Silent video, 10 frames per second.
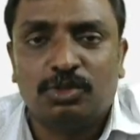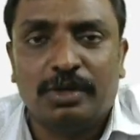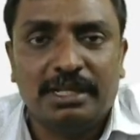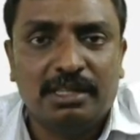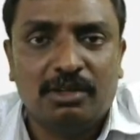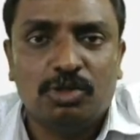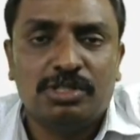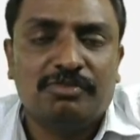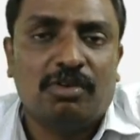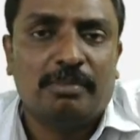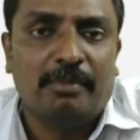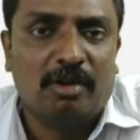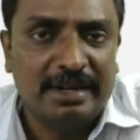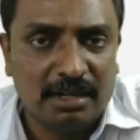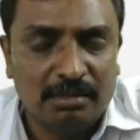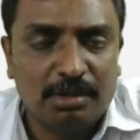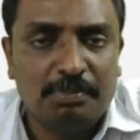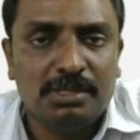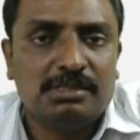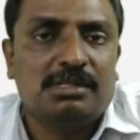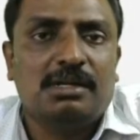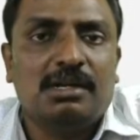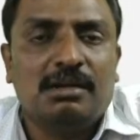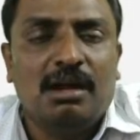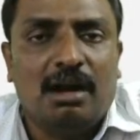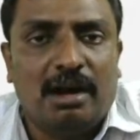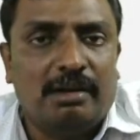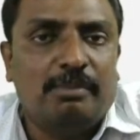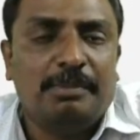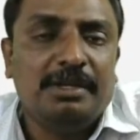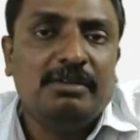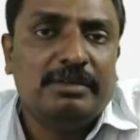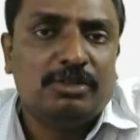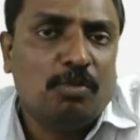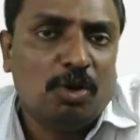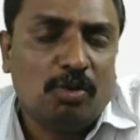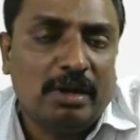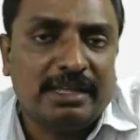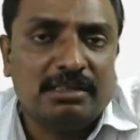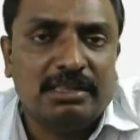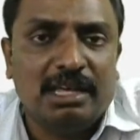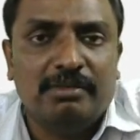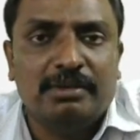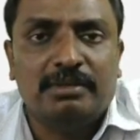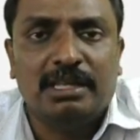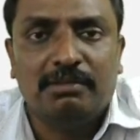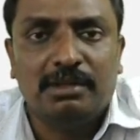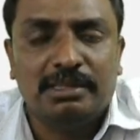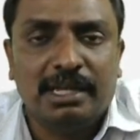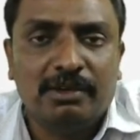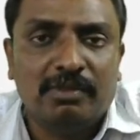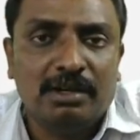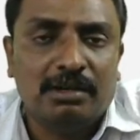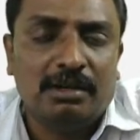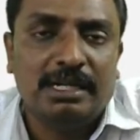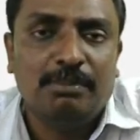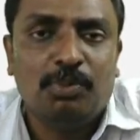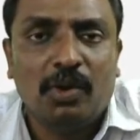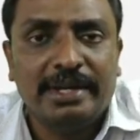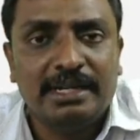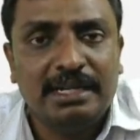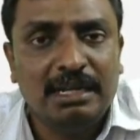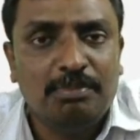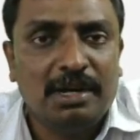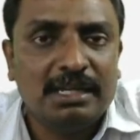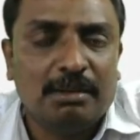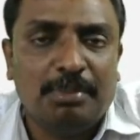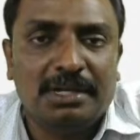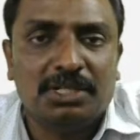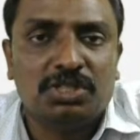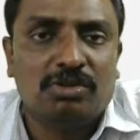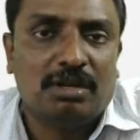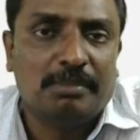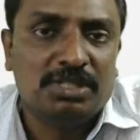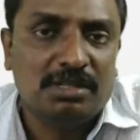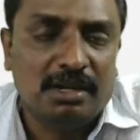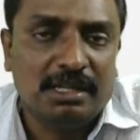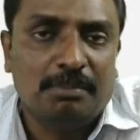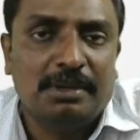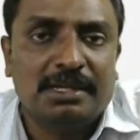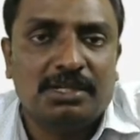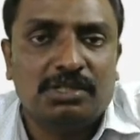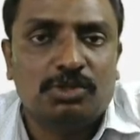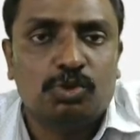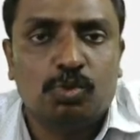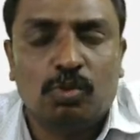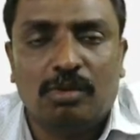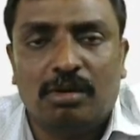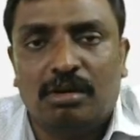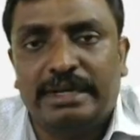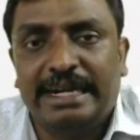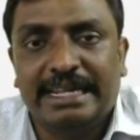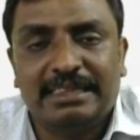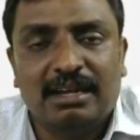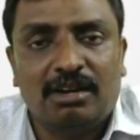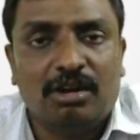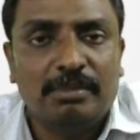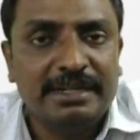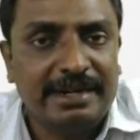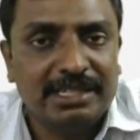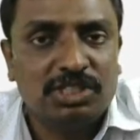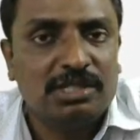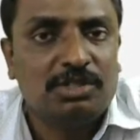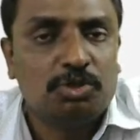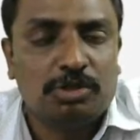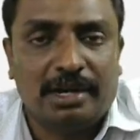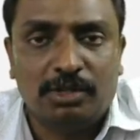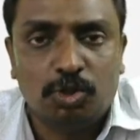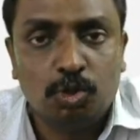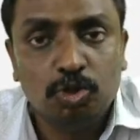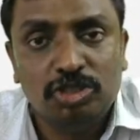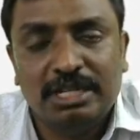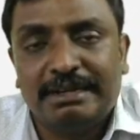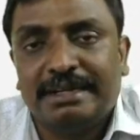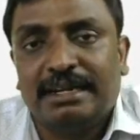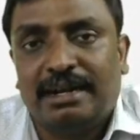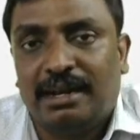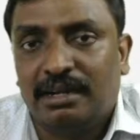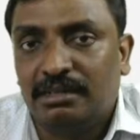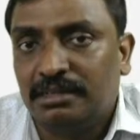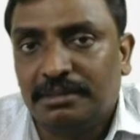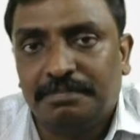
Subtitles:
Today they are using for monitoring purpose, and maybe tomorrow like they will deploy a deep learning application or a machine learning application to detect the anomaly detection and to generate an alert.